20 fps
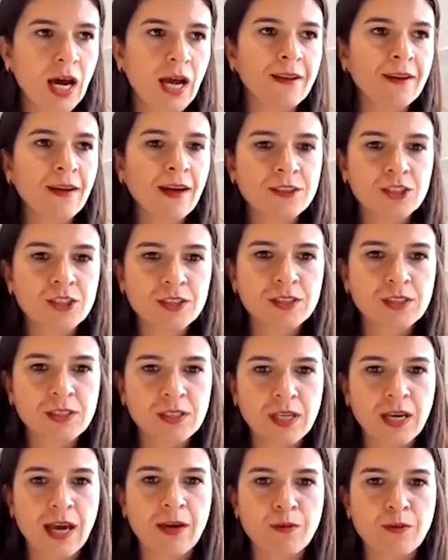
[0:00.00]
And that just
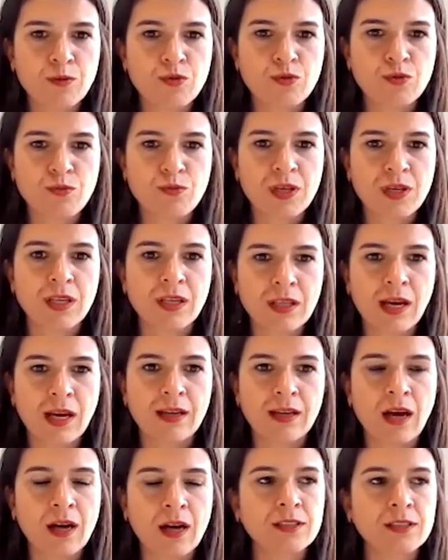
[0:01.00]
came to me
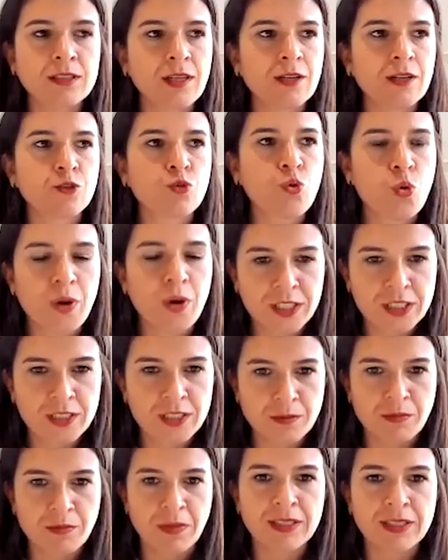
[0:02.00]
that I started
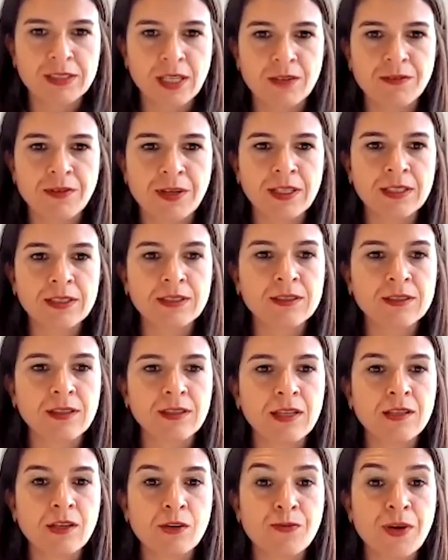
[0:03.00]
questioning myself, and it,
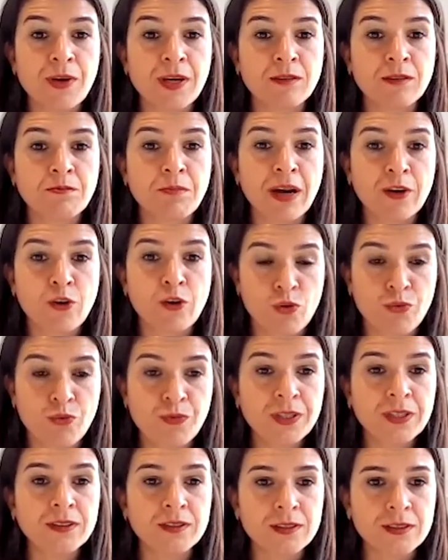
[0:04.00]
it affected my
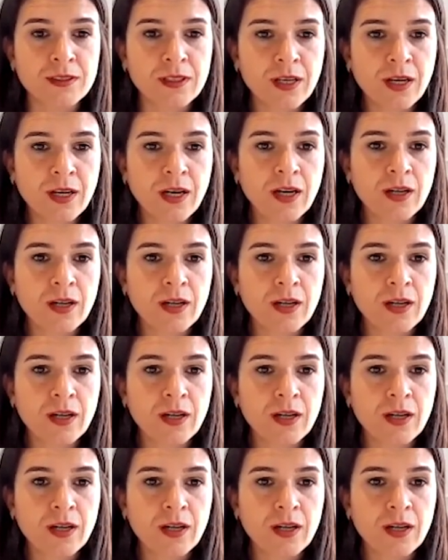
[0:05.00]
confidence.